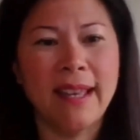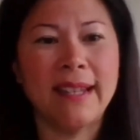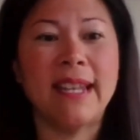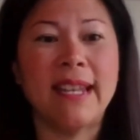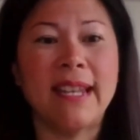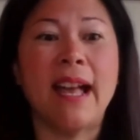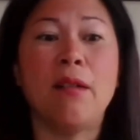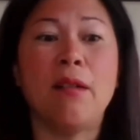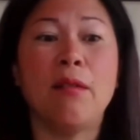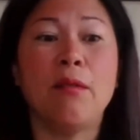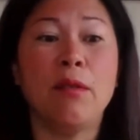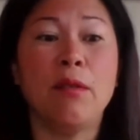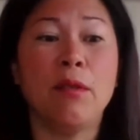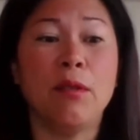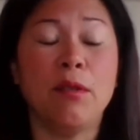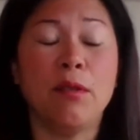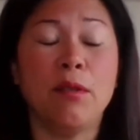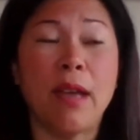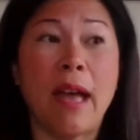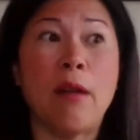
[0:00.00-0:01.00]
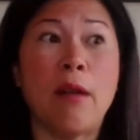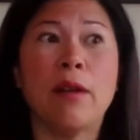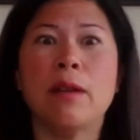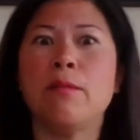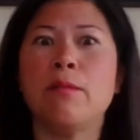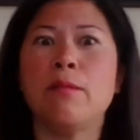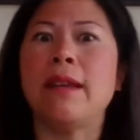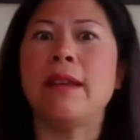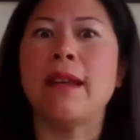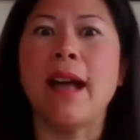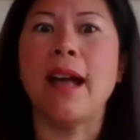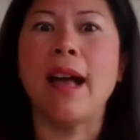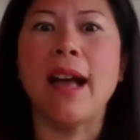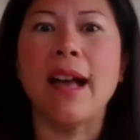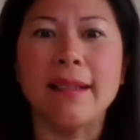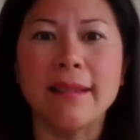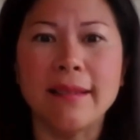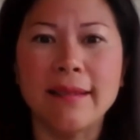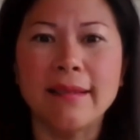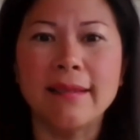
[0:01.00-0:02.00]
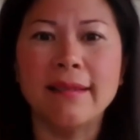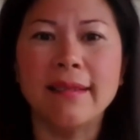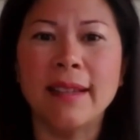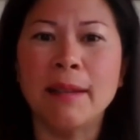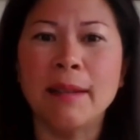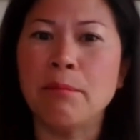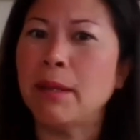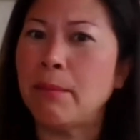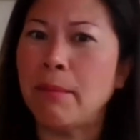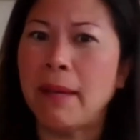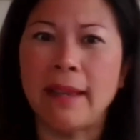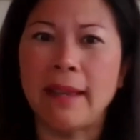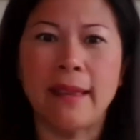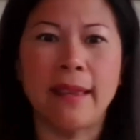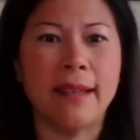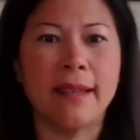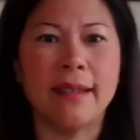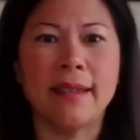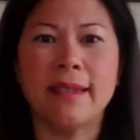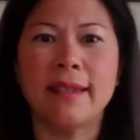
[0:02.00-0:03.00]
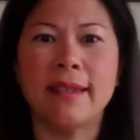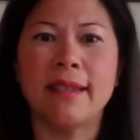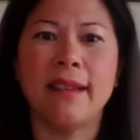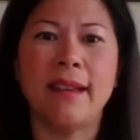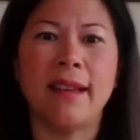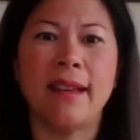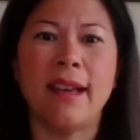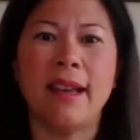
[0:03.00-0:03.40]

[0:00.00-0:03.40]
and how how can we not implement this